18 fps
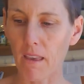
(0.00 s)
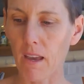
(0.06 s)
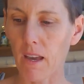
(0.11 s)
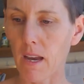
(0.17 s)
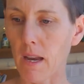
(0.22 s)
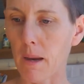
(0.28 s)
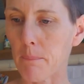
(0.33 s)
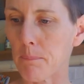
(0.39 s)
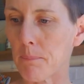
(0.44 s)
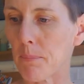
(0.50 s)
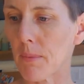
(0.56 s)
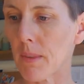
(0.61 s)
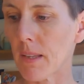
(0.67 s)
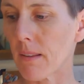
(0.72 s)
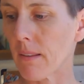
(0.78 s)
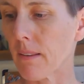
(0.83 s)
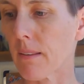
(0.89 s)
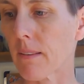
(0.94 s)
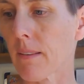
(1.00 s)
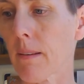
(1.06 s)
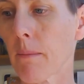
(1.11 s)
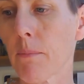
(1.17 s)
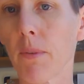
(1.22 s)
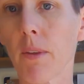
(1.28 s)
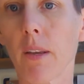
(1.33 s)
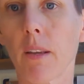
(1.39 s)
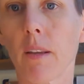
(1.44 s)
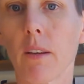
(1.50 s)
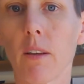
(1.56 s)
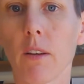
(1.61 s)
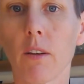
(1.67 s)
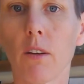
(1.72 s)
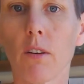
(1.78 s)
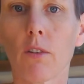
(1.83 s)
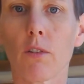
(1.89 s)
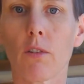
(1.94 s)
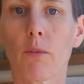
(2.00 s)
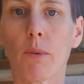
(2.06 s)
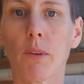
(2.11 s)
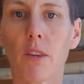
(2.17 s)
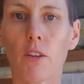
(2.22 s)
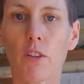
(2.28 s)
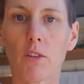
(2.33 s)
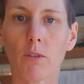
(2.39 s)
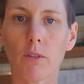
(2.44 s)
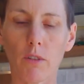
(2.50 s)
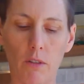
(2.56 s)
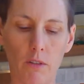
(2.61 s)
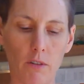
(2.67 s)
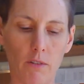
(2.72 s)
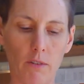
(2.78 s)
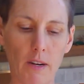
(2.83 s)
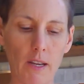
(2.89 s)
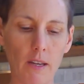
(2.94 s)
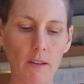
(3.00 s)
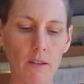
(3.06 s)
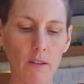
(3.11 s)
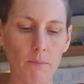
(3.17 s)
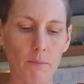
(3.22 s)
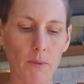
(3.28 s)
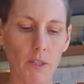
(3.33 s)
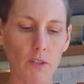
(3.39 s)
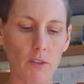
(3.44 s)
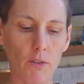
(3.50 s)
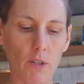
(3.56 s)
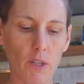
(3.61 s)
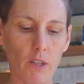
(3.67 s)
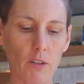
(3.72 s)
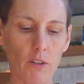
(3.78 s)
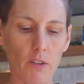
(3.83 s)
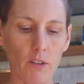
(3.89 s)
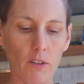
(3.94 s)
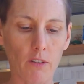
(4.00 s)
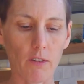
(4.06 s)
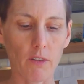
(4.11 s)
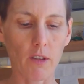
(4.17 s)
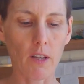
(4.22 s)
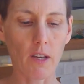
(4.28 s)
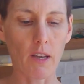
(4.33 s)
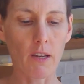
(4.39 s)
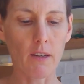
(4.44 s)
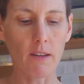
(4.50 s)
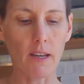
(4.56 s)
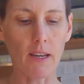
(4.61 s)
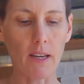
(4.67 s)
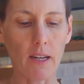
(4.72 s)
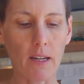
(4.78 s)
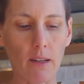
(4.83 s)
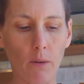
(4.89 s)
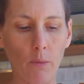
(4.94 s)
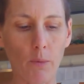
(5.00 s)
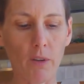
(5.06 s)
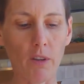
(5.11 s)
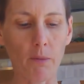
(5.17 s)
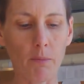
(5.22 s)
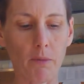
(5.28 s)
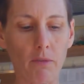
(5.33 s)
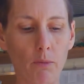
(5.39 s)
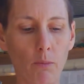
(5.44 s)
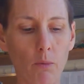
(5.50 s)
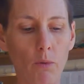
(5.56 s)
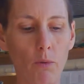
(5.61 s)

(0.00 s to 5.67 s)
This isn't something you do when the children are around, but you can just take a little wisp of wool